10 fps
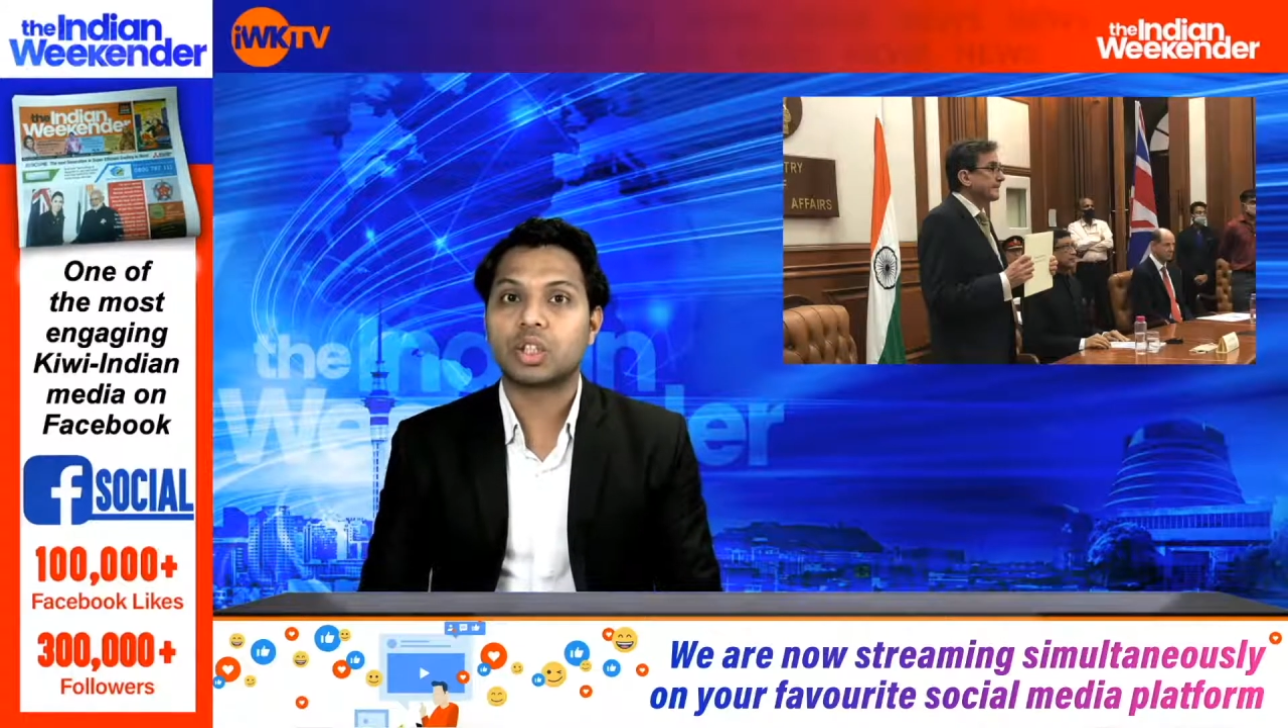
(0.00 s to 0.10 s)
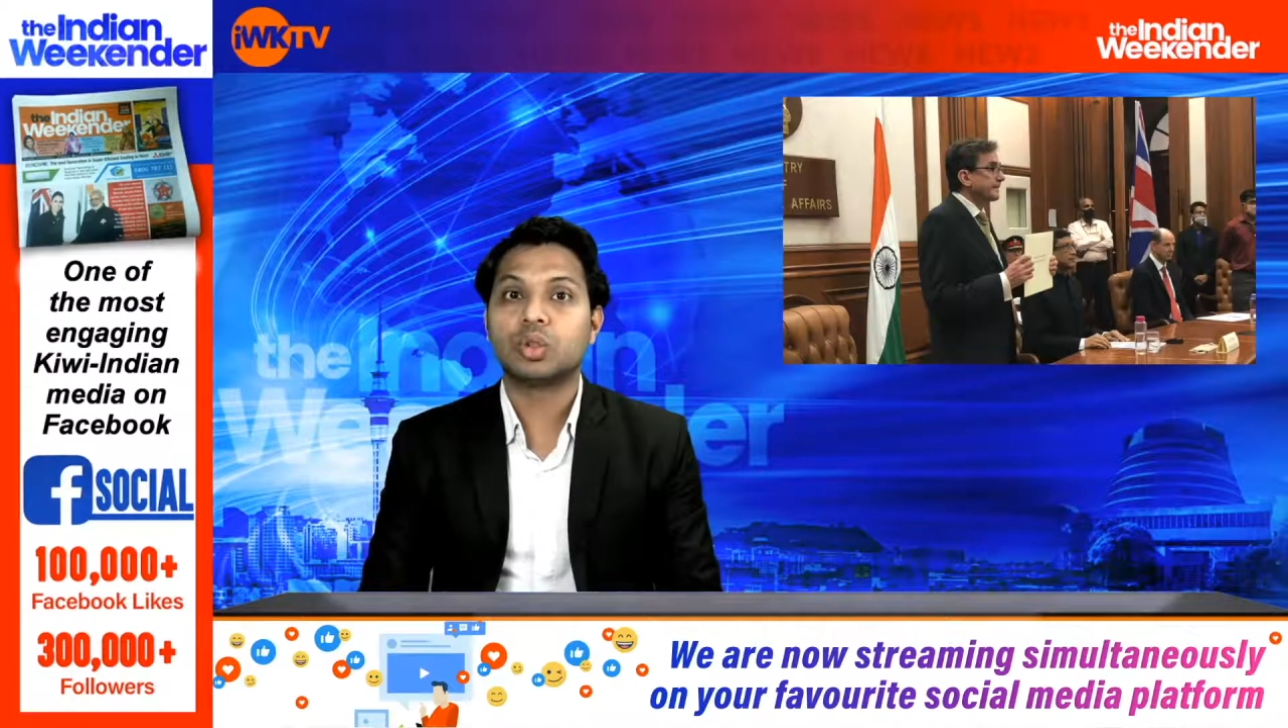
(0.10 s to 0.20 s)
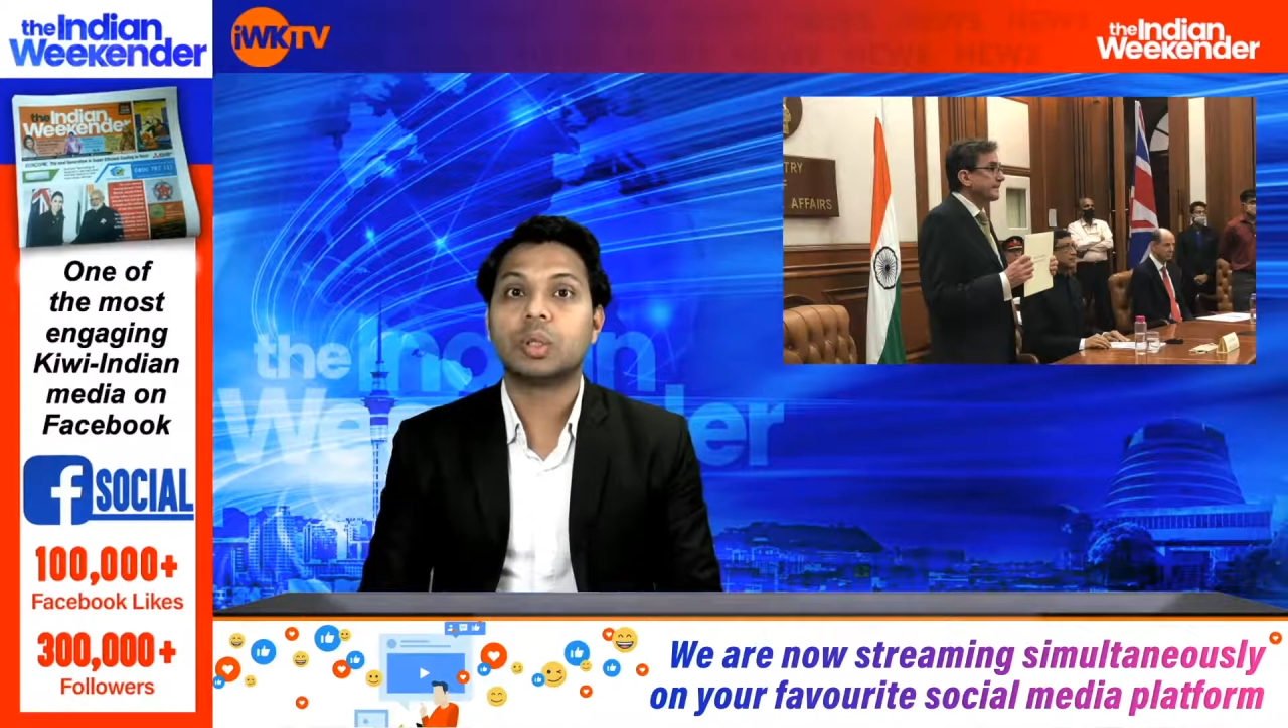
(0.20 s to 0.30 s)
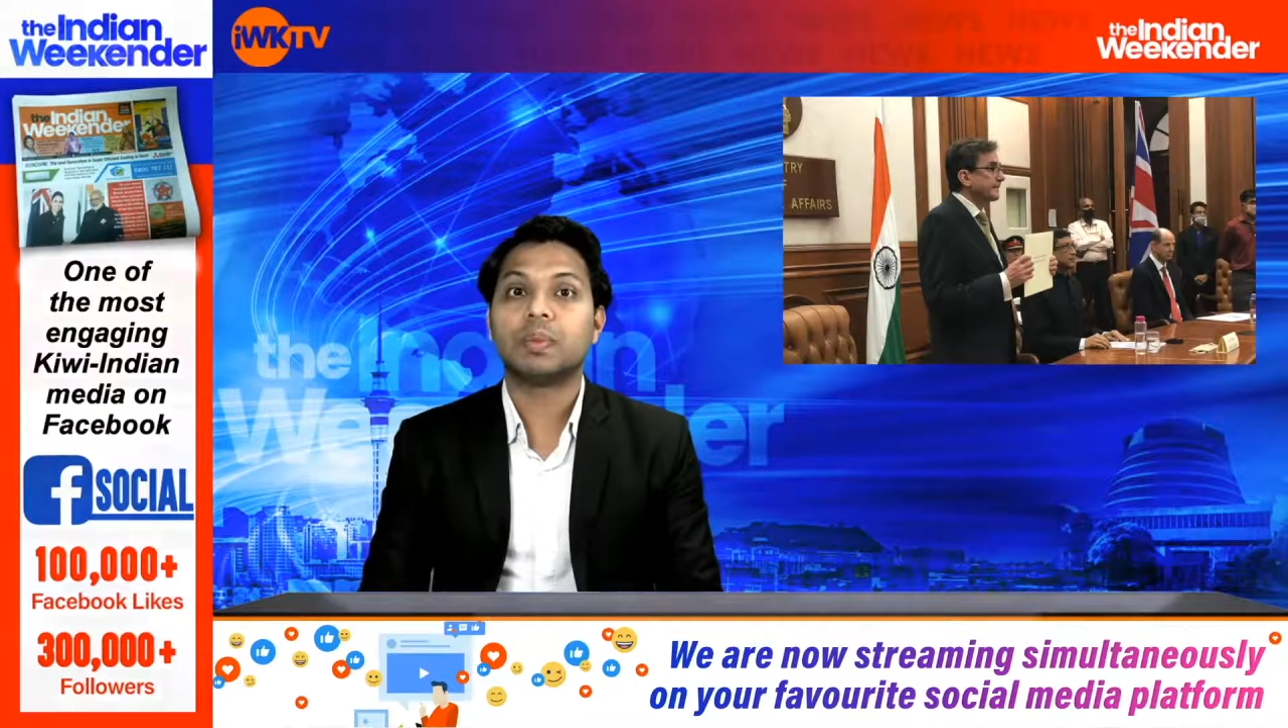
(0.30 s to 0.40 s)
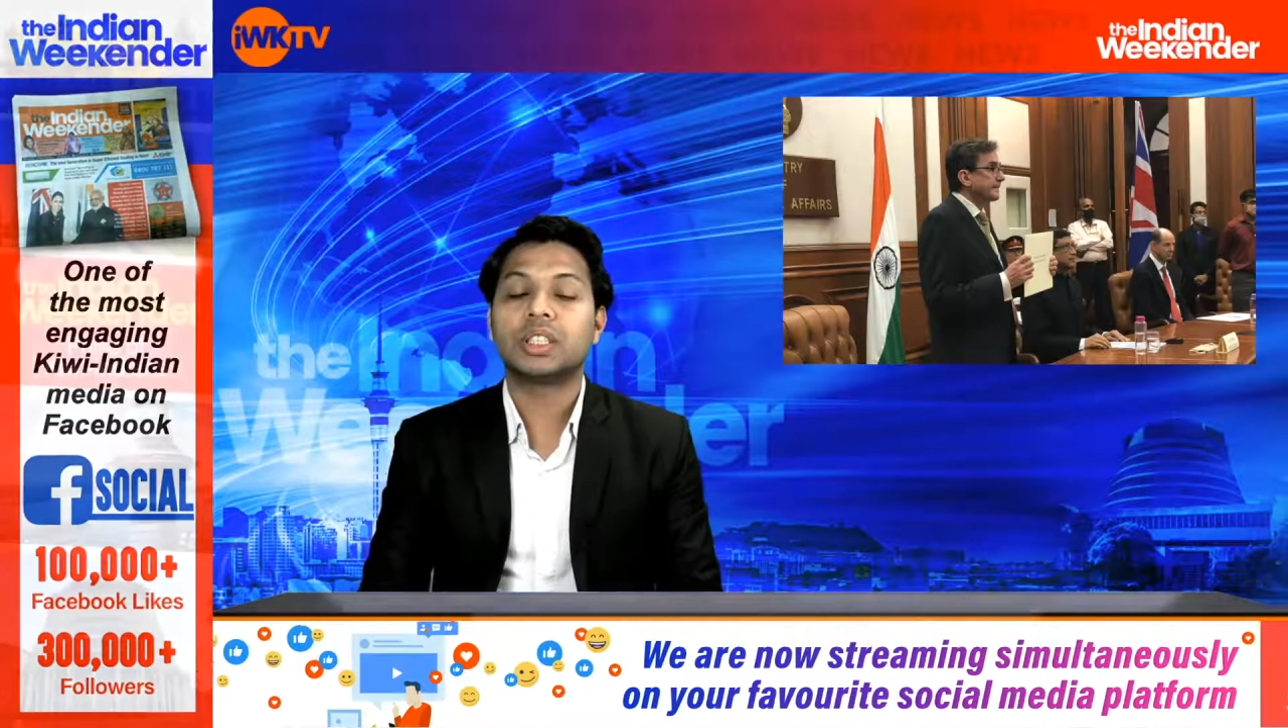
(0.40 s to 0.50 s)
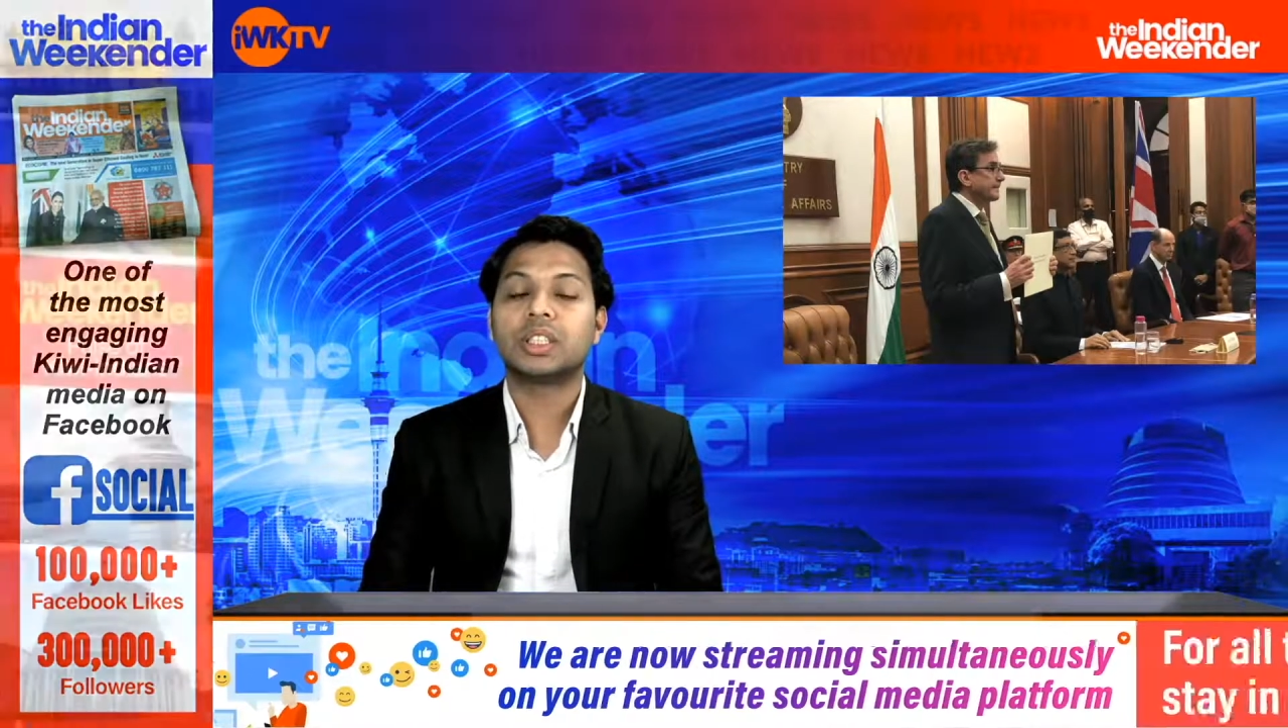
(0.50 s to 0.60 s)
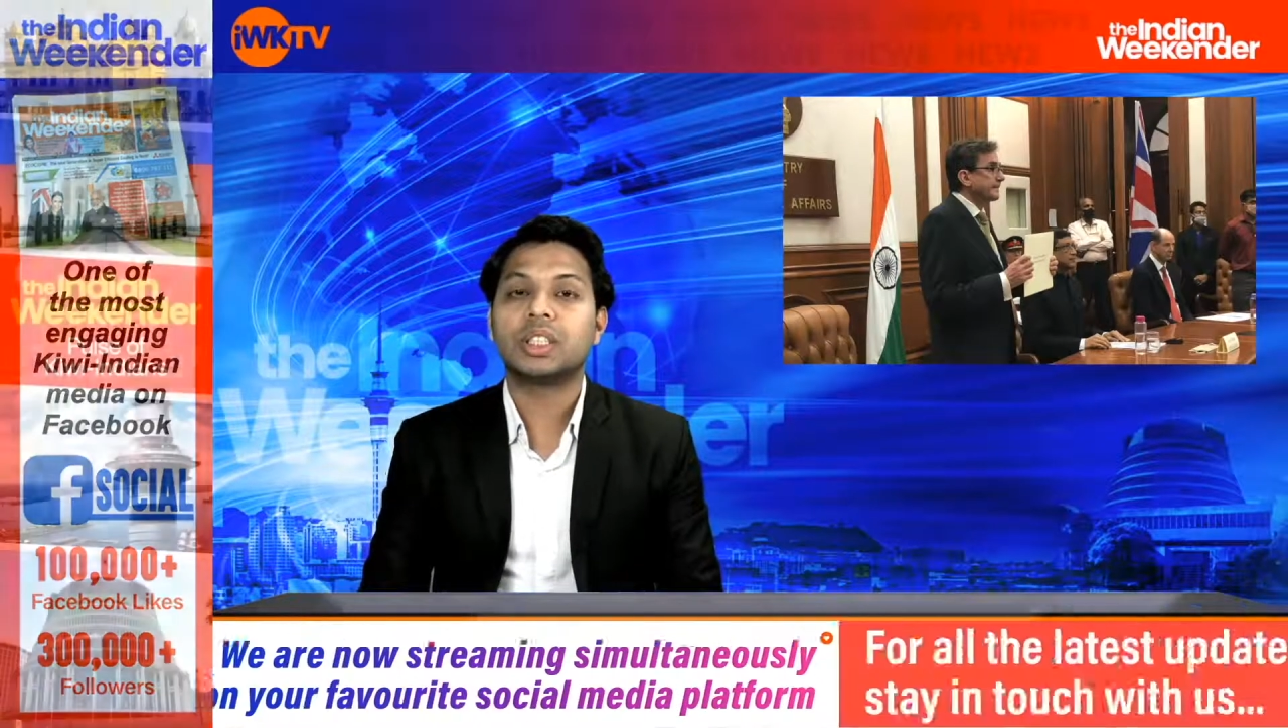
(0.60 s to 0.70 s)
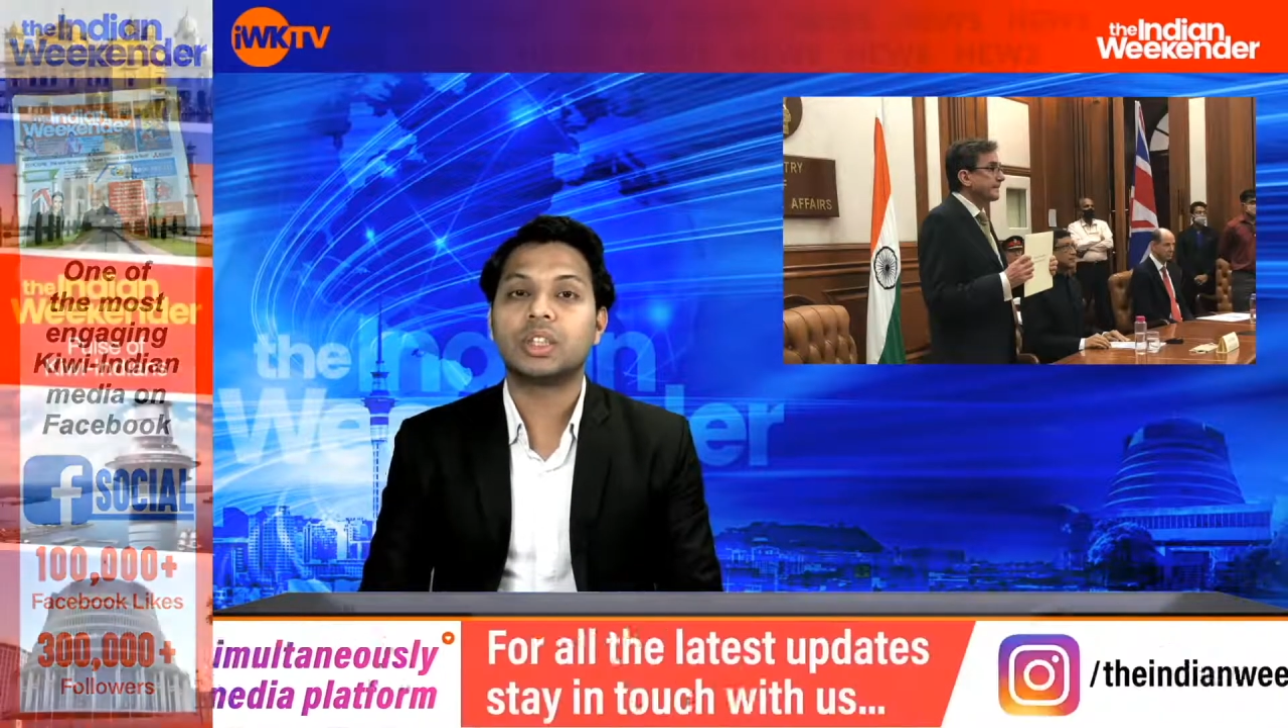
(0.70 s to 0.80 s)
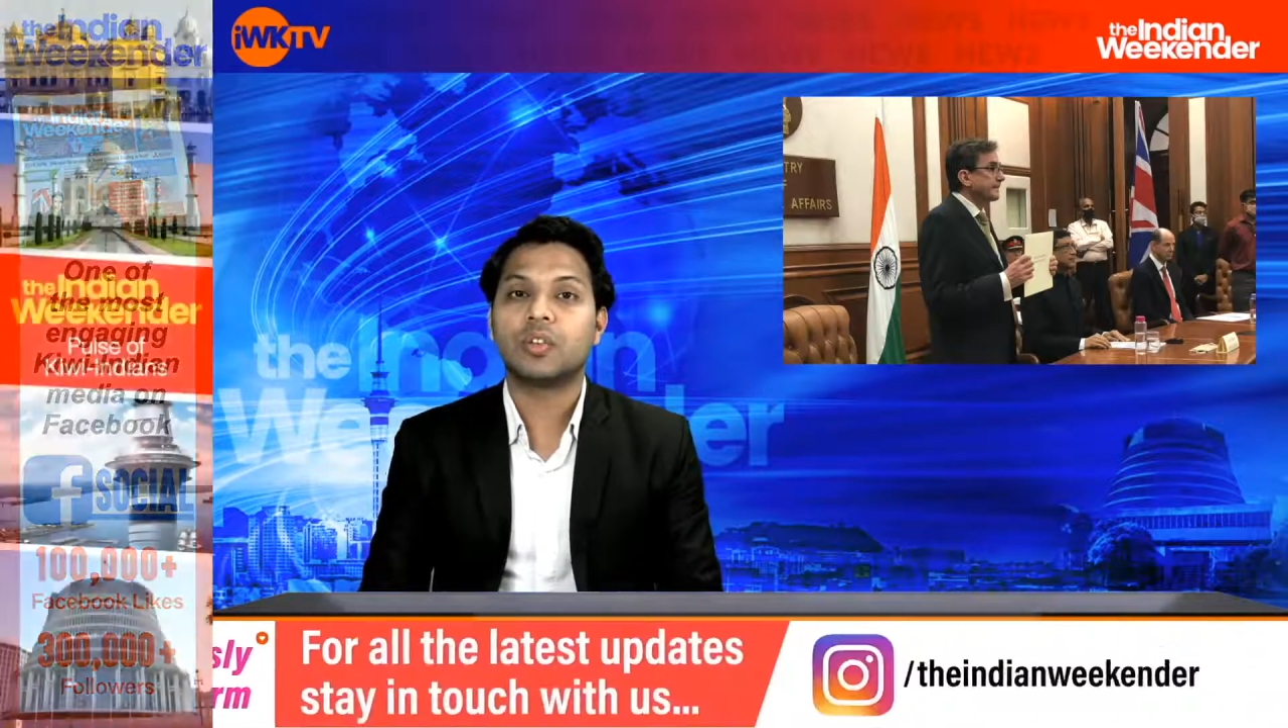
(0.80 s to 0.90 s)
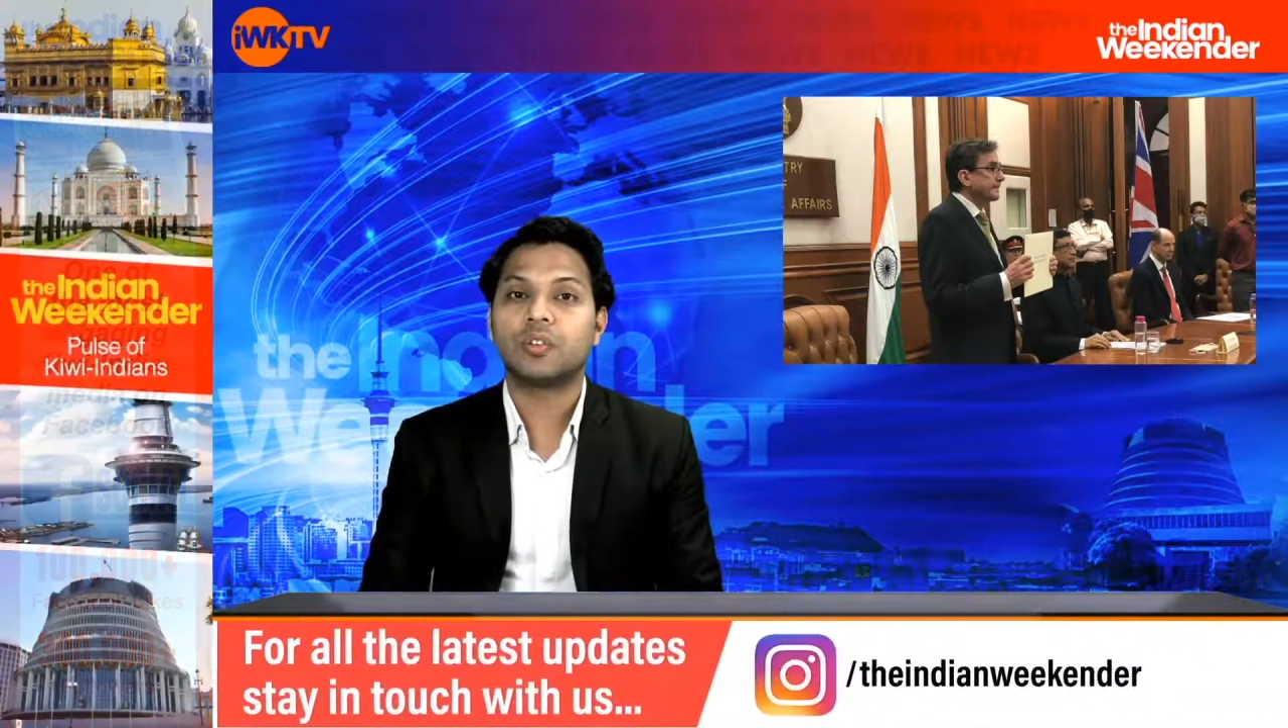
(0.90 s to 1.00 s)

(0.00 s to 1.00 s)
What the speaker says: to the President of